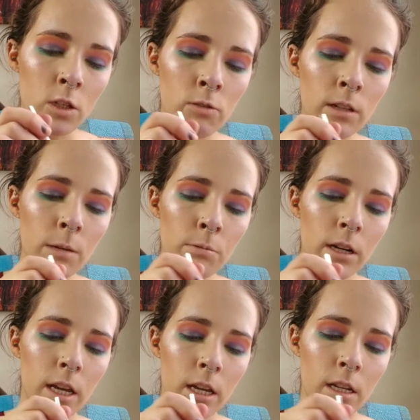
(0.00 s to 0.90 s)
It's really
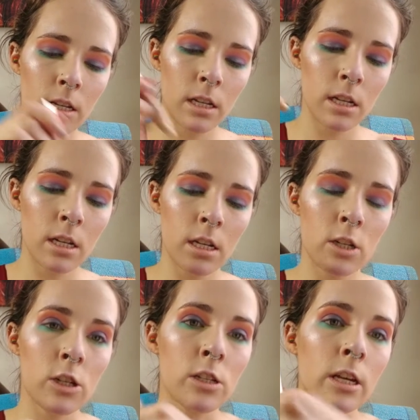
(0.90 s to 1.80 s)
pretty.
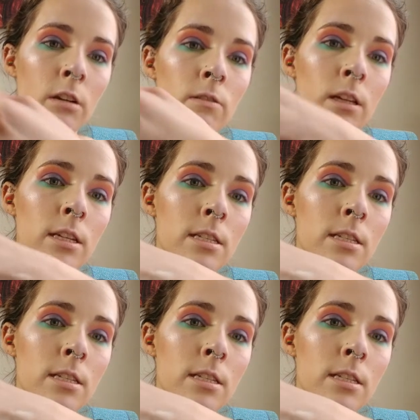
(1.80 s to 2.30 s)
Just like a really